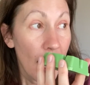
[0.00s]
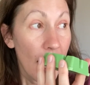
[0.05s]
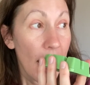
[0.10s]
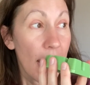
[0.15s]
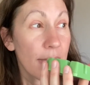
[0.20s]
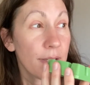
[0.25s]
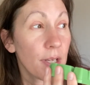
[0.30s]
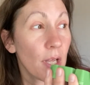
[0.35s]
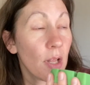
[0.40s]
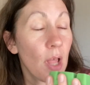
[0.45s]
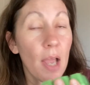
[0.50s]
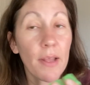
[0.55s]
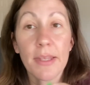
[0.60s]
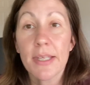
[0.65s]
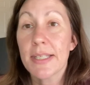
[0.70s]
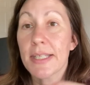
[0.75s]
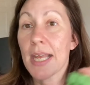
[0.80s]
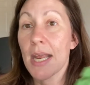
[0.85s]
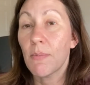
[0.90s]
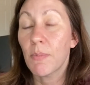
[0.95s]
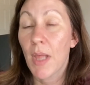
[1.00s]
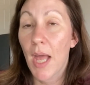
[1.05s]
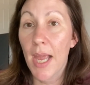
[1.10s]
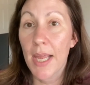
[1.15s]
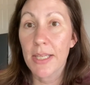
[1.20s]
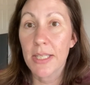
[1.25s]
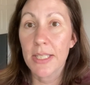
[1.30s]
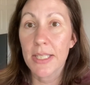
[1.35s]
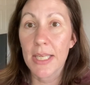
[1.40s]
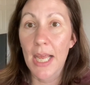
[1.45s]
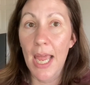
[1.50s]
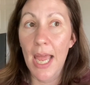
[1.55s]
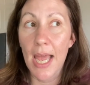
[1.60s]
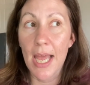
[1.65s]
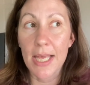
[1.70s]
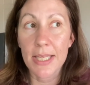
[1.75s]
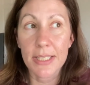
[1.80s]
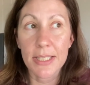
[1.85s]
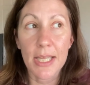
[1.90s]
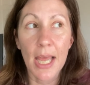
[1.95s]
It's along the same lines
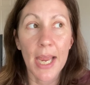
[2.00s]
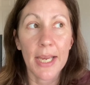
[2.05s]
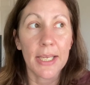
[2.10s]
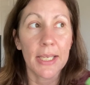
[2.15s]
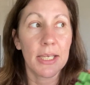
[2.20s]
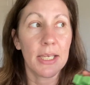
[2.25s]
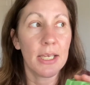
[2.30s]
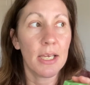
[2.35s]
as like